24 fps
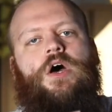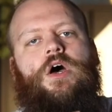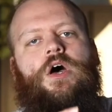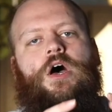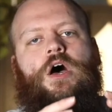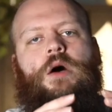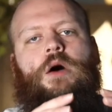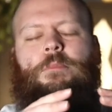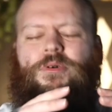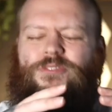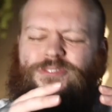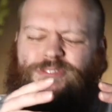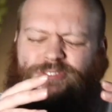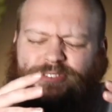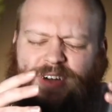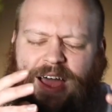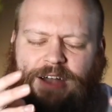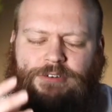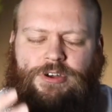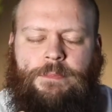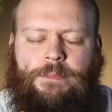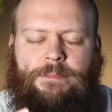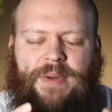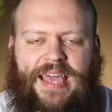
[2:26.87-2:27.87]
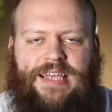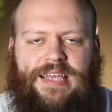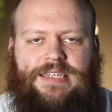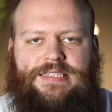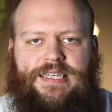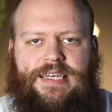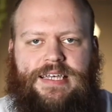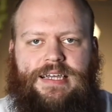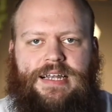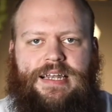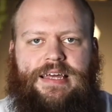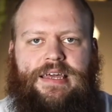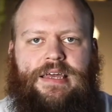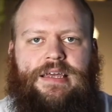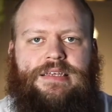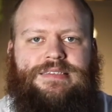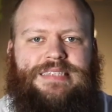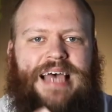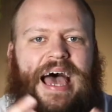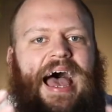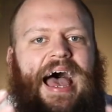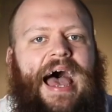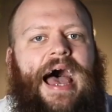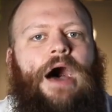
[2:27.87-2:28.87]
but very basically, it's
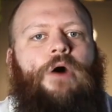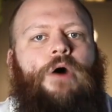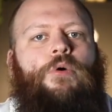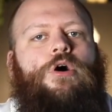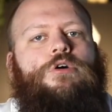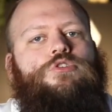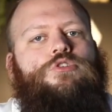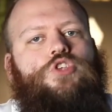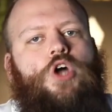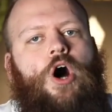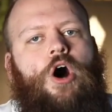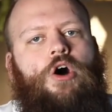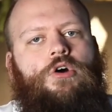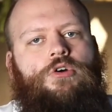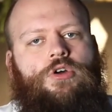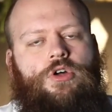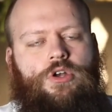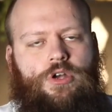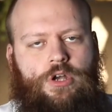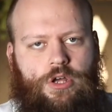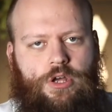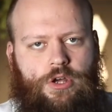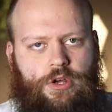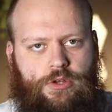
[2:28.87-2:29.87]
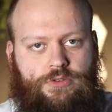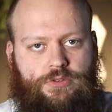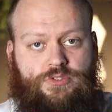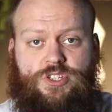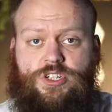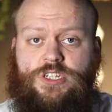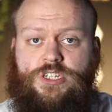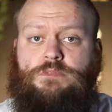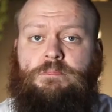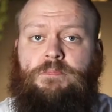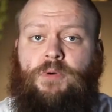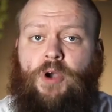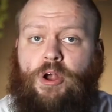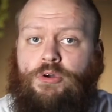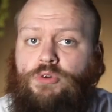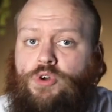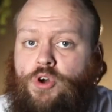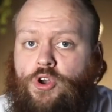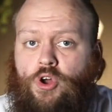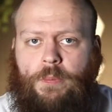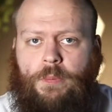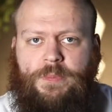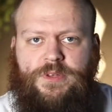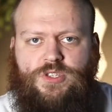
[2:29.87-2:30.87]
how a dog learns, and it's
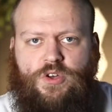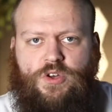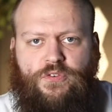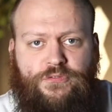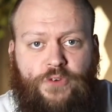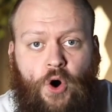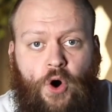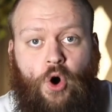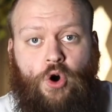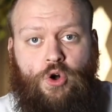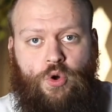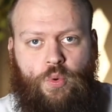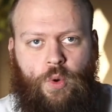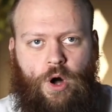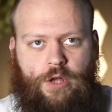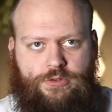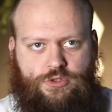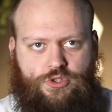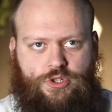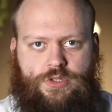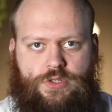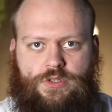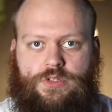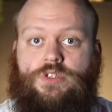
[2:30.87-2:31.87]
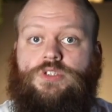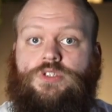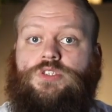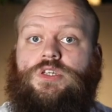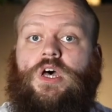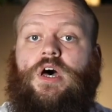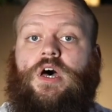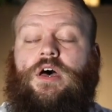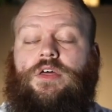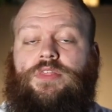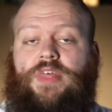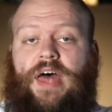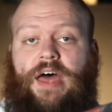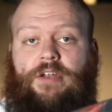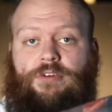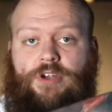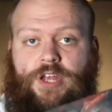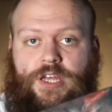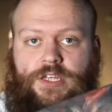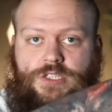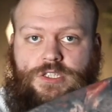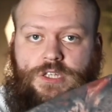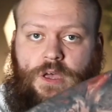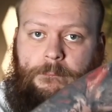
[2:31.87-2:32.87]
broken up into 4 quadrants. There
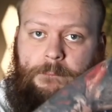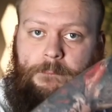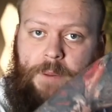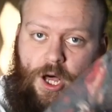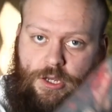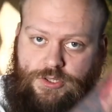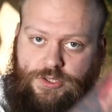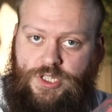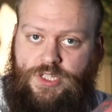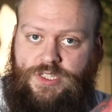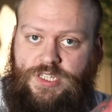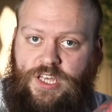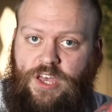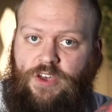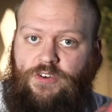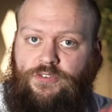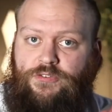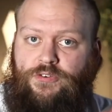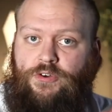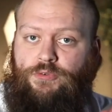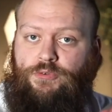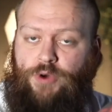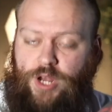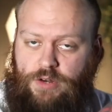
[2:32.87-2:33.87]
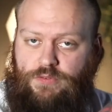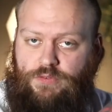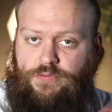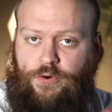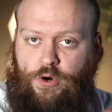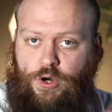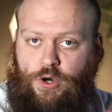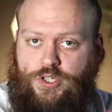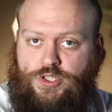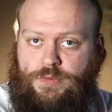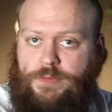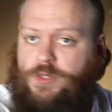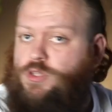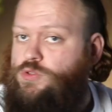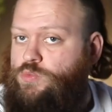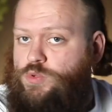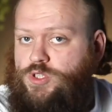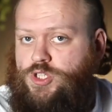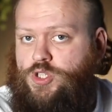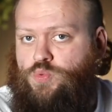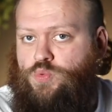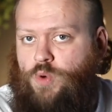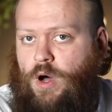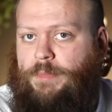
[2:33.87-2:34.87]
is positive reinforcement,
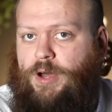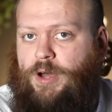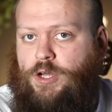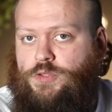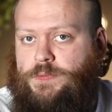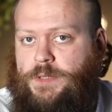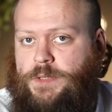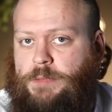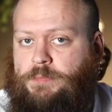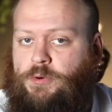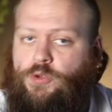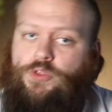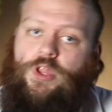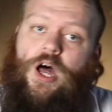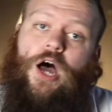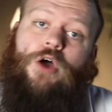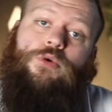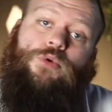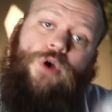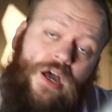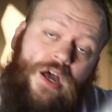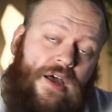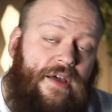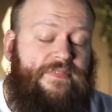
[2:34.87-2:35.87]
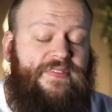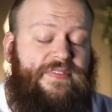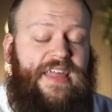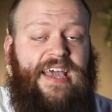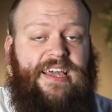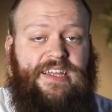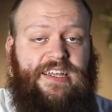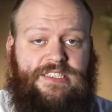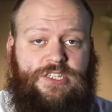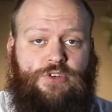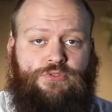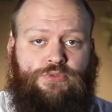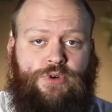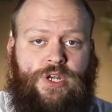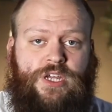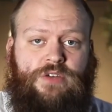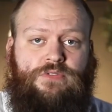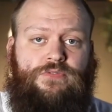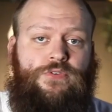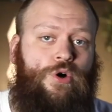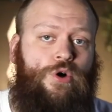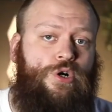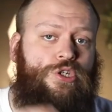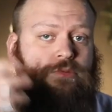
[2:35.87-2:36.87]
which is what most people know, negative
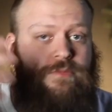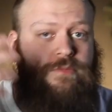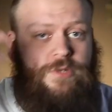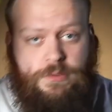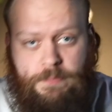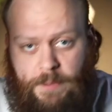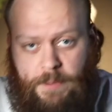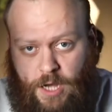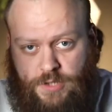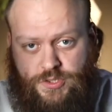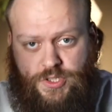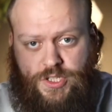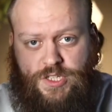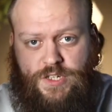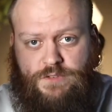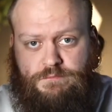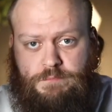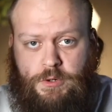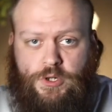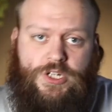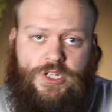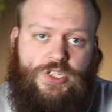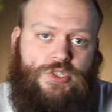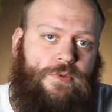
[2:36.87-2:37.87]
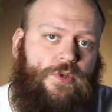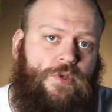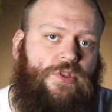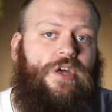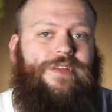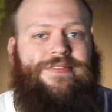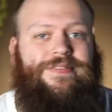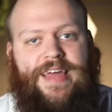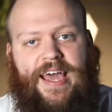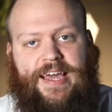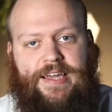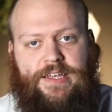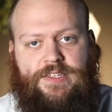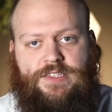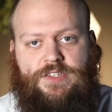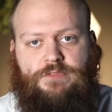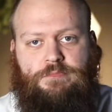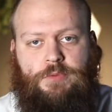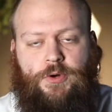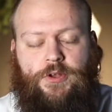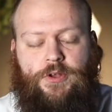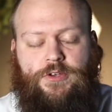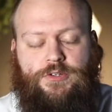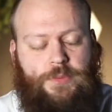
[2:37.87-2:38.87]
reinforcement, positive punishment, and negative
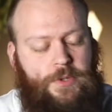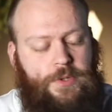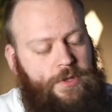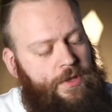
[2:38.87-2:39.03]
punishment.